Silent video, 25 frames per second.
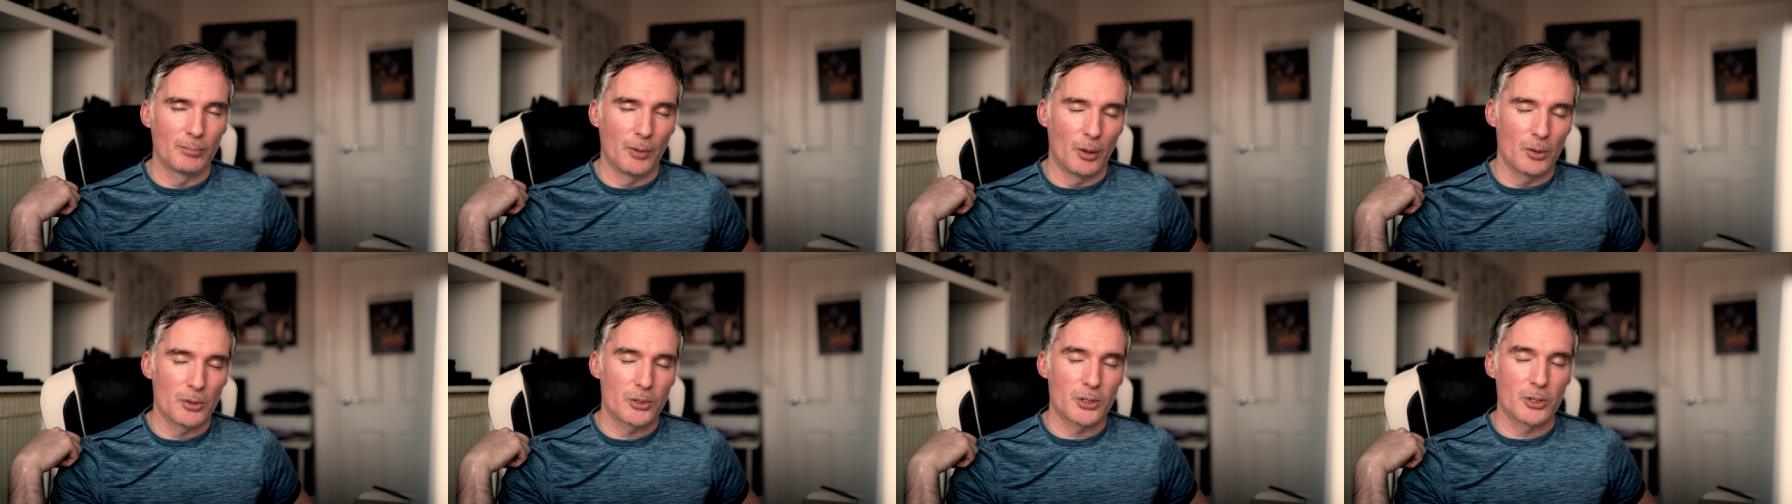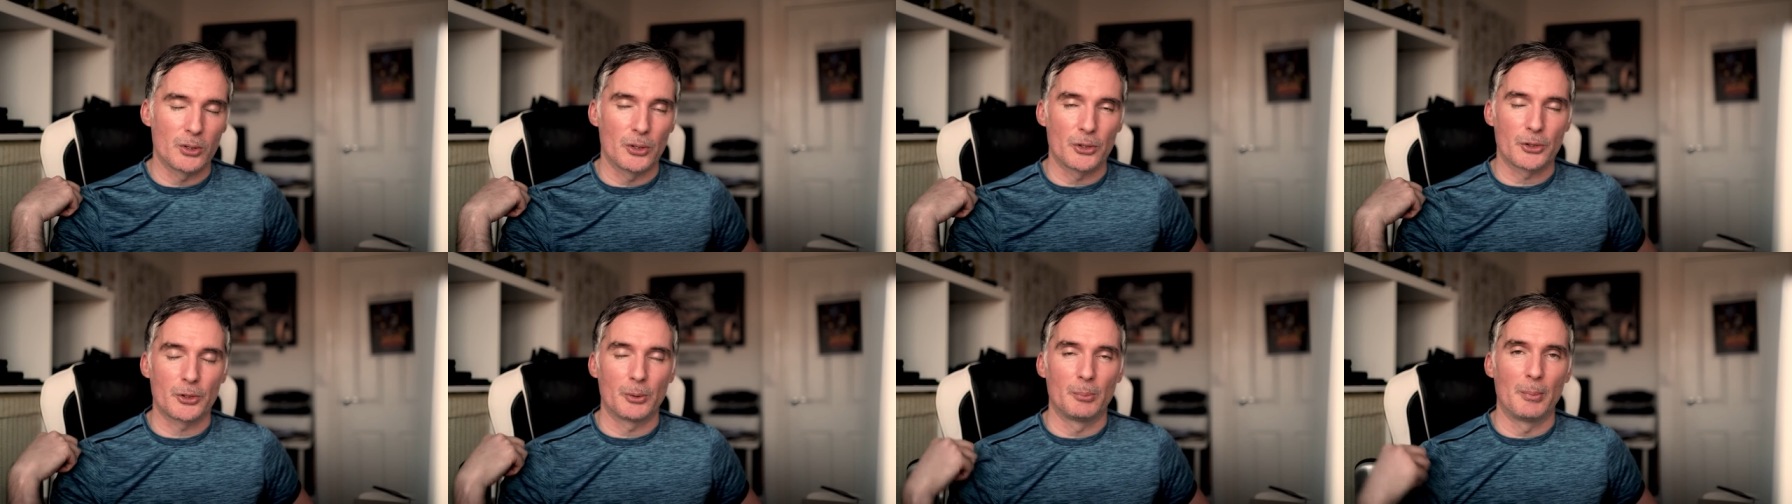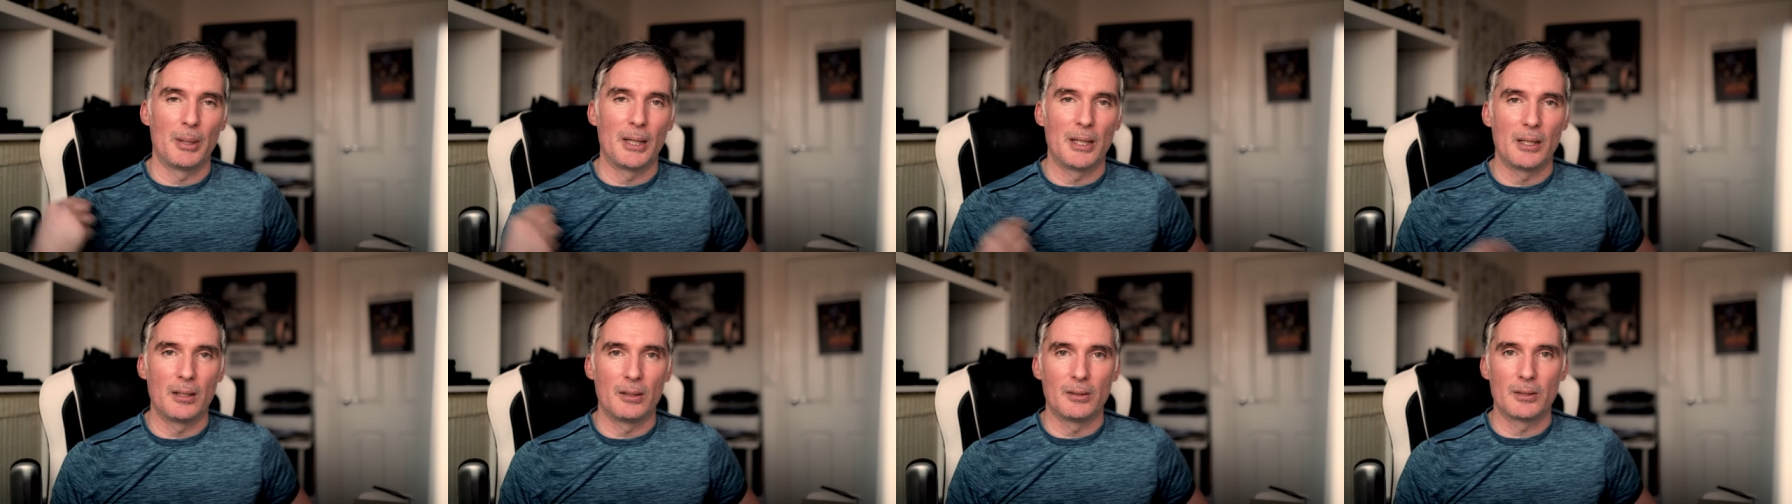all social
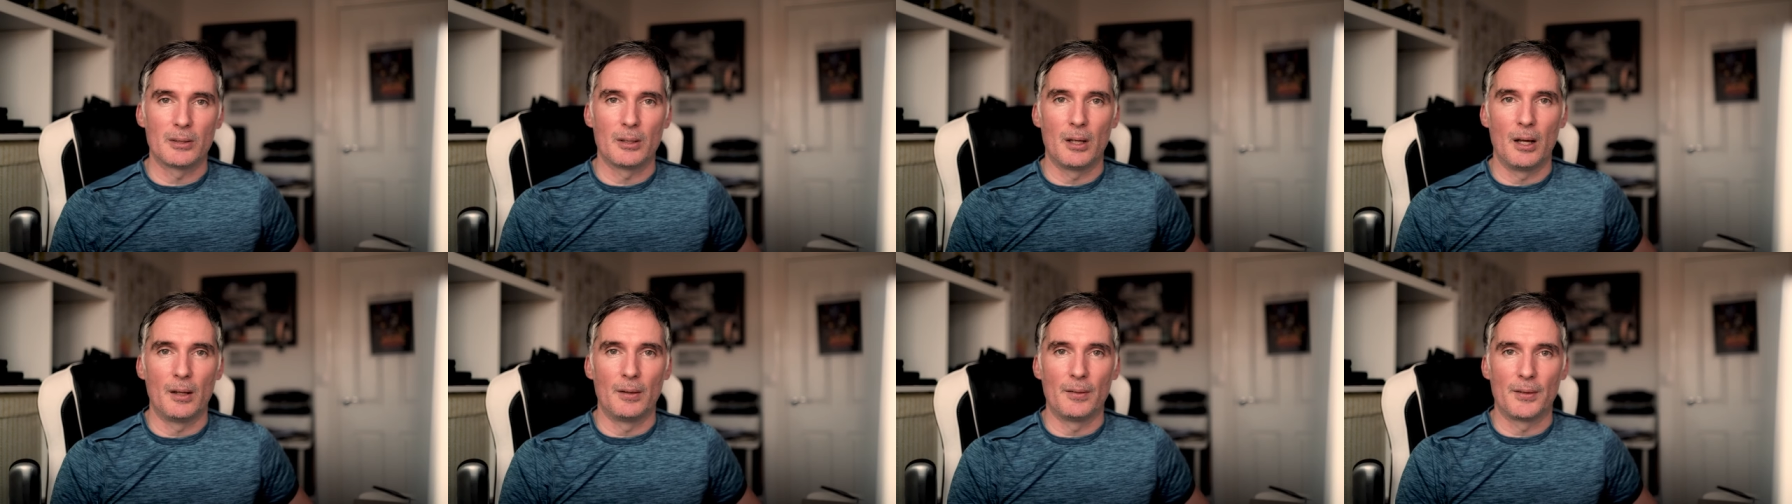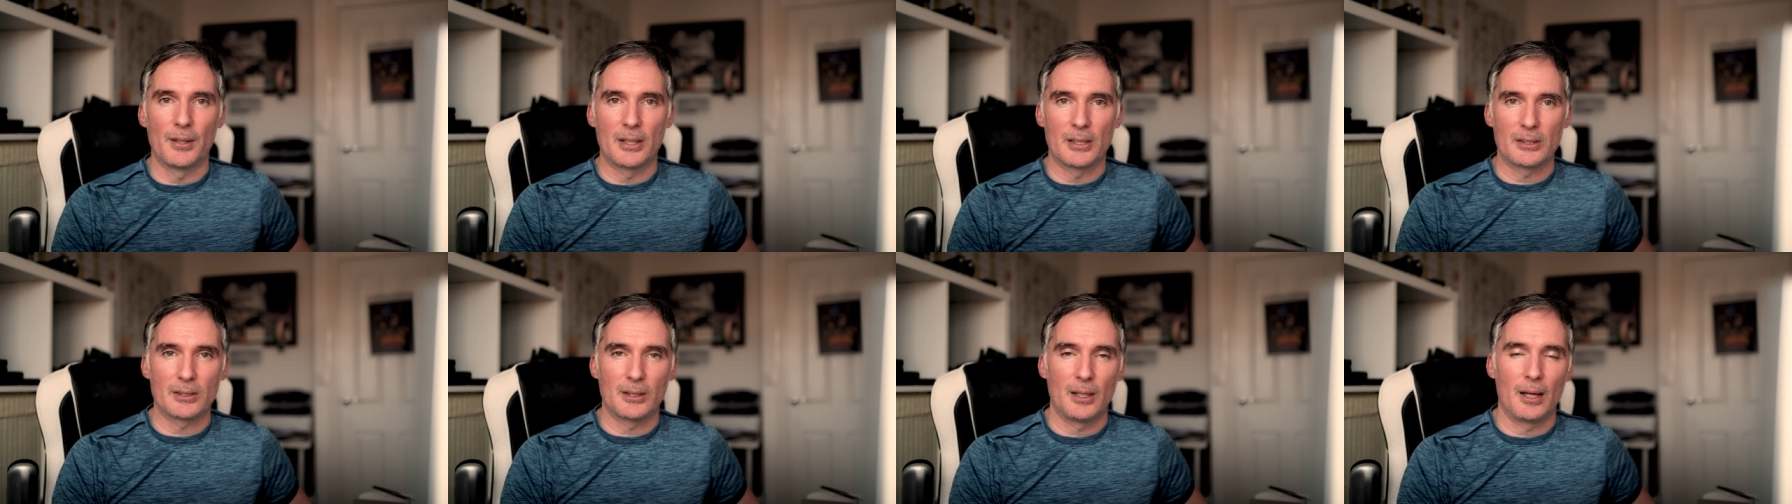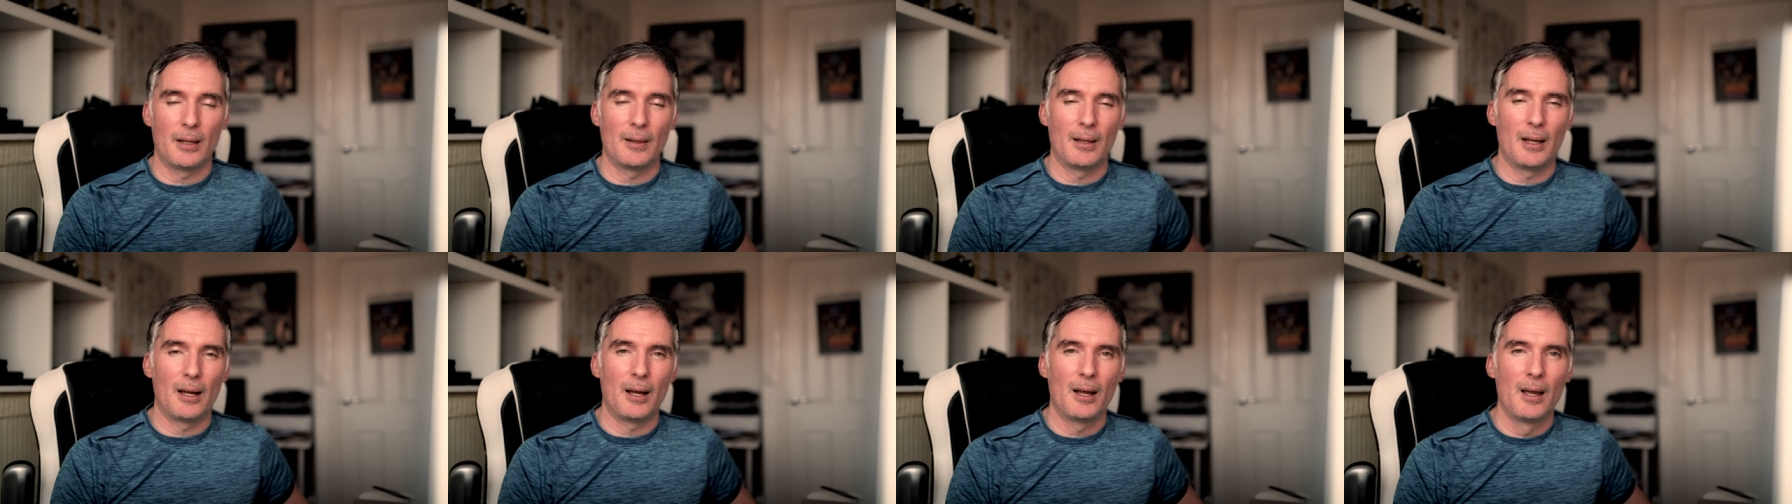media and things
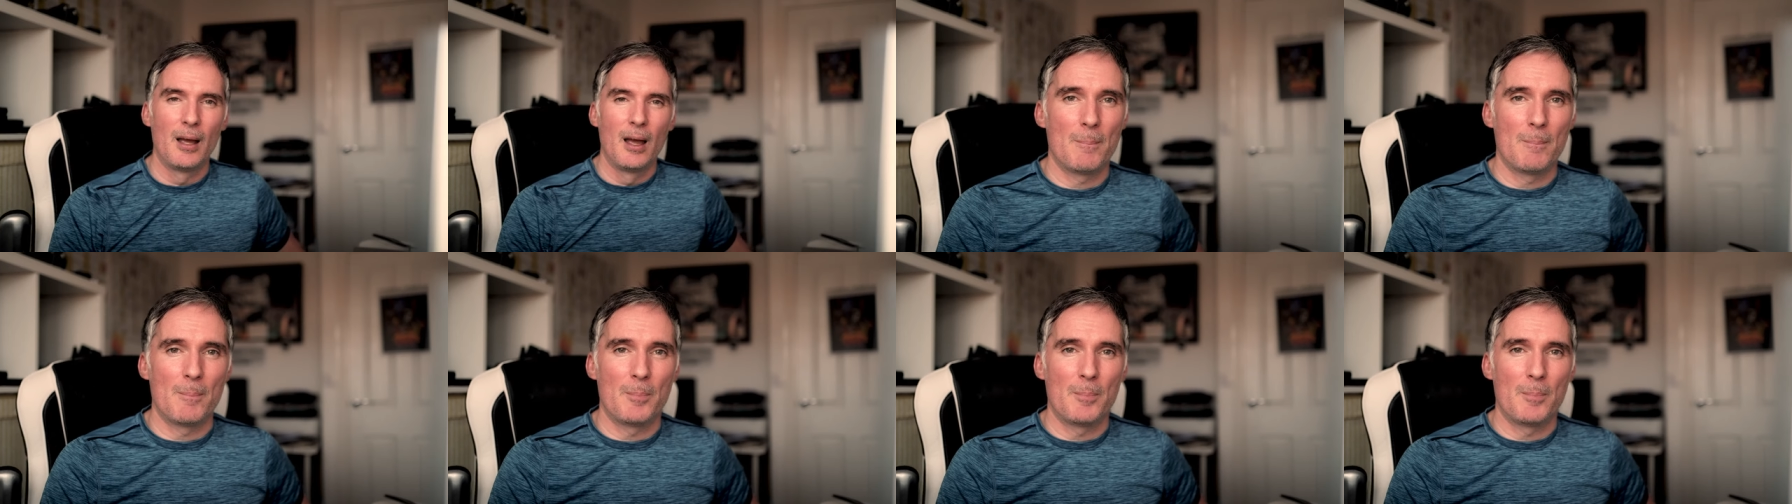like that.